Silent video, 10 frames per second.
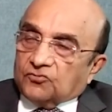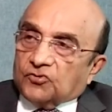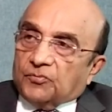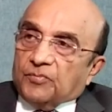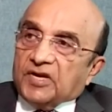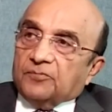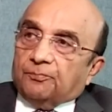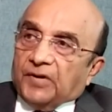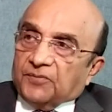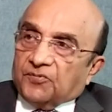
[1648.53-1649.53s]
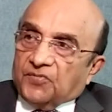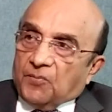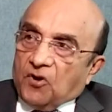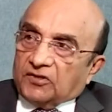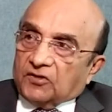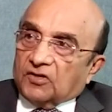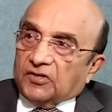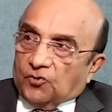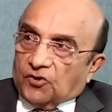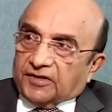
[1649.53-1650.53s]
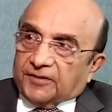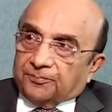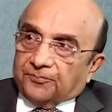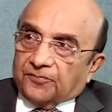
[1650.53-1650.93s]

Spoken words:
to the main pipe of the body called aorta.